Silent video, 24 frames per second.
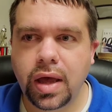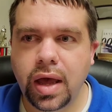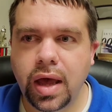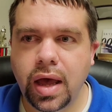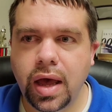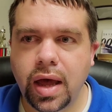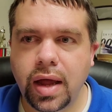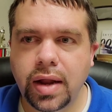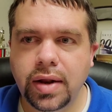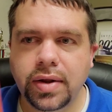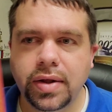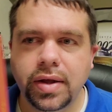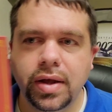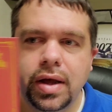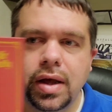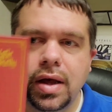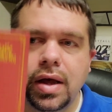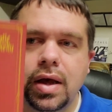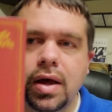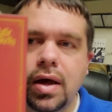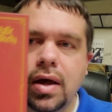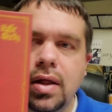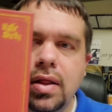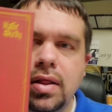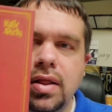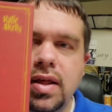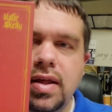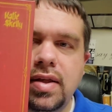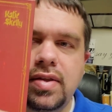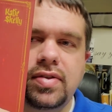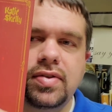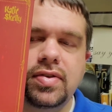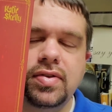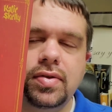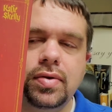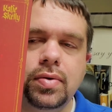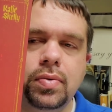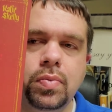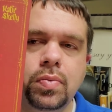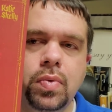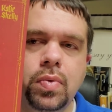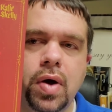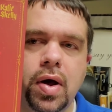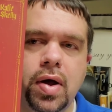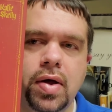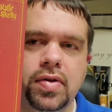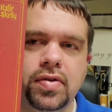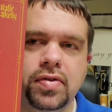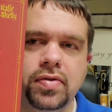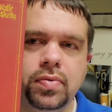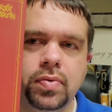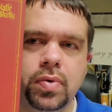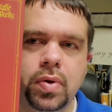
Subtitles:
And this was